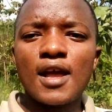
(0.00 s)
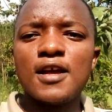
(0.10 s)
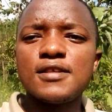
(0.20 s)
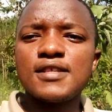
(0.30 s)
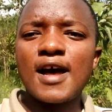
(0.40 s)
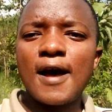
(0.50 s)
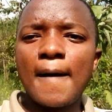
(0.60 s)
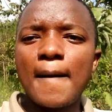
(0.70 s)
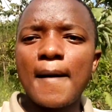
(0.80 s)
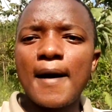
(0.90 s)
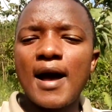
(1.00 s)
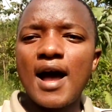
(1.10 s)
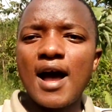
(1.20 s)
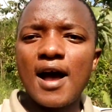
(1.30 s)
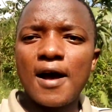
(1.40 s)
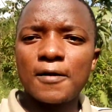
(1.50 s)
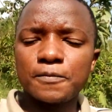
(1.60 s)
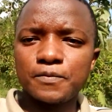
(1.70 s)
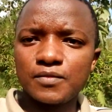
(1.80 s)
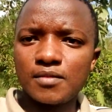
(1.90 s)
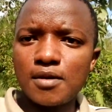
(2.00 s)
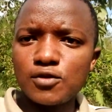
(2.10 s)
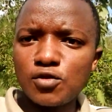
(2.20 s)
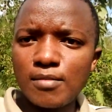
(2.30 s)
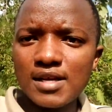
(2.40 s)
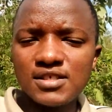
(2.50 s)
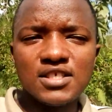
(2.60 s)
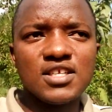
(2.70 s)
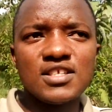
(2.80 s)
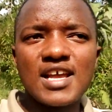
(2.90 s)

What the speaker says: is so much detailed.